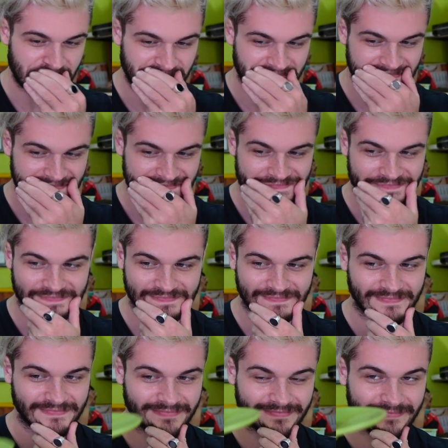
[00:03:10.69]

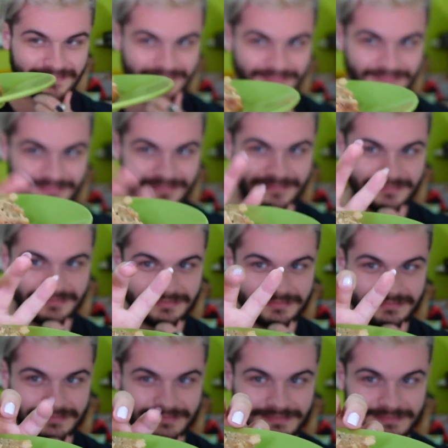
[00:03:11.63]

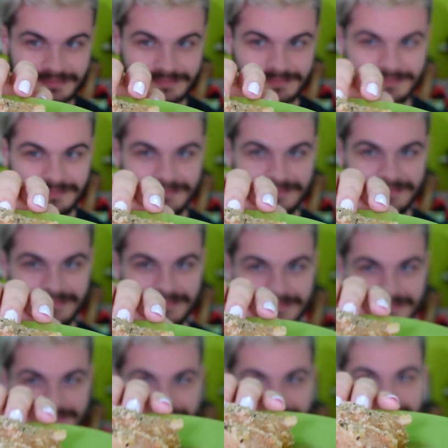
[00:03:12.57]

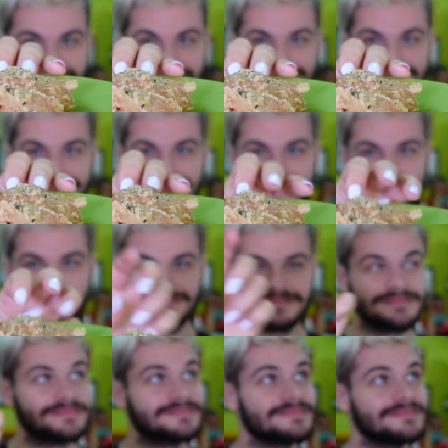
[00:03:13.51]

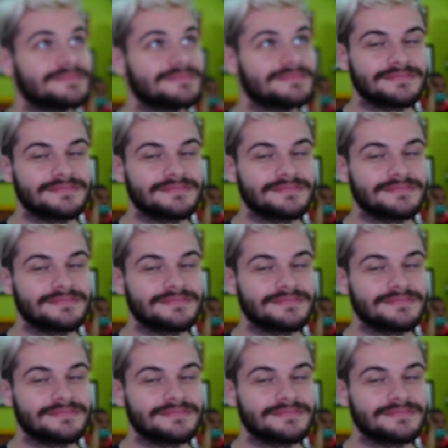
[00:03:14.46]
This person isn't speaking.